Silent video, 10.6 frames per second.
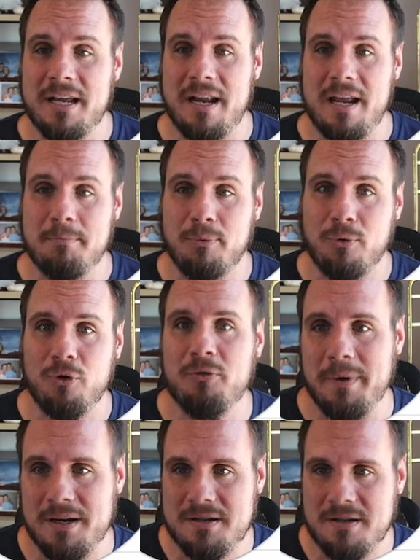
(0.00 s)

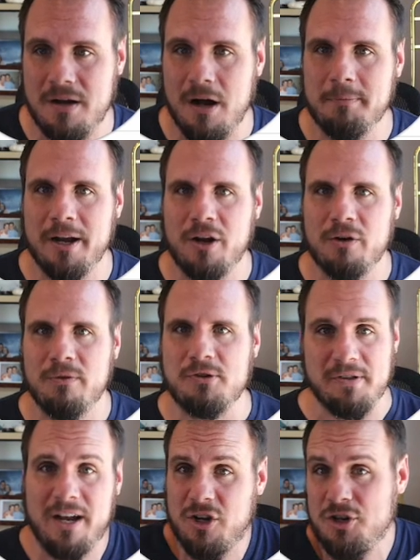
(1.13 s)
improvement on my conversion?
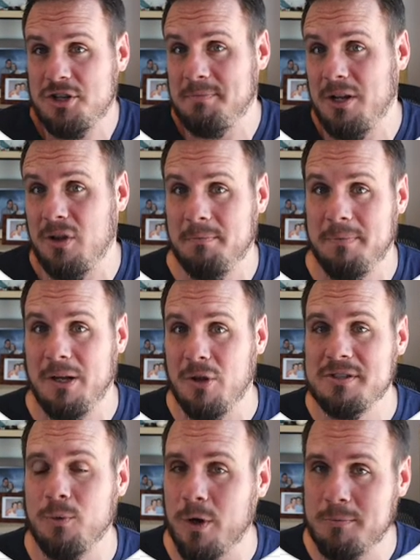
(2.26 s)
That could just be
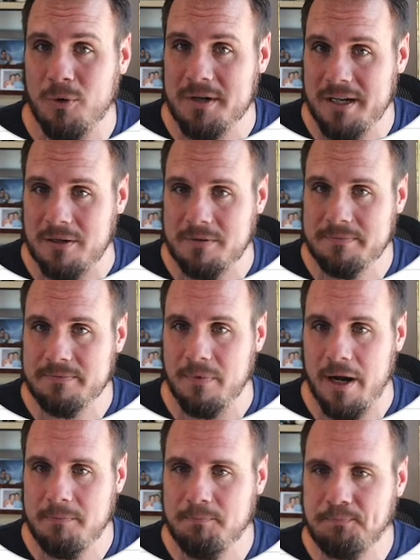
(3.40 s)
closing one more deal,
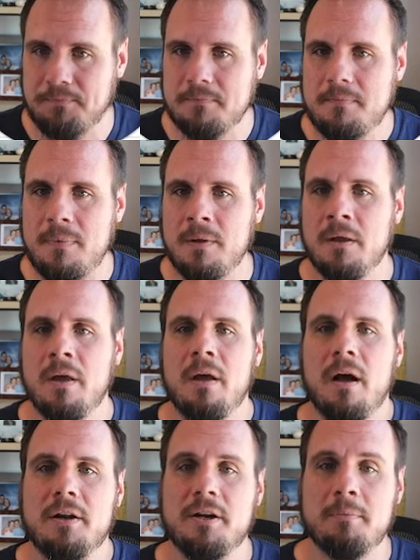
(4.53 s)
right?
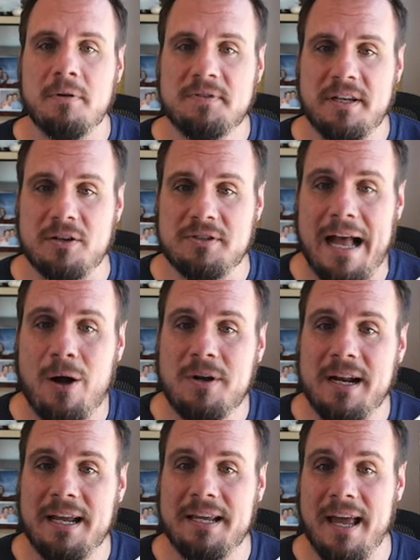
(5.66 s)
Number of sales, how can
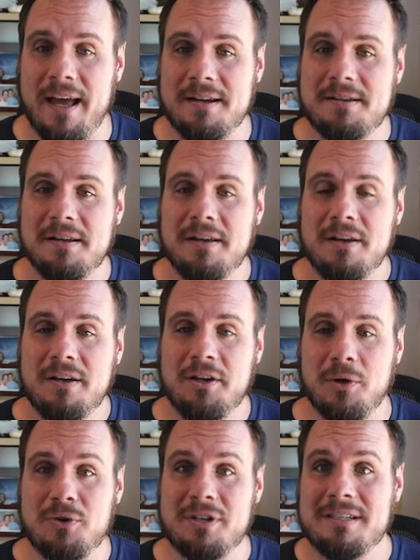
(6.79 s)
I get,
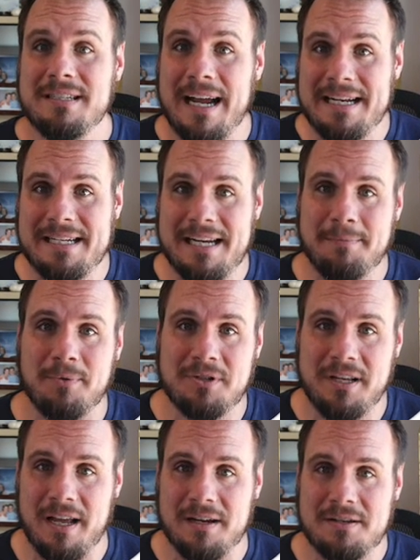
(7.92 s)
just
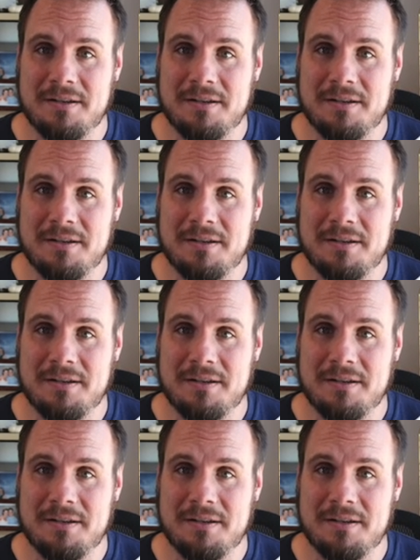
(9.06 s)
19%,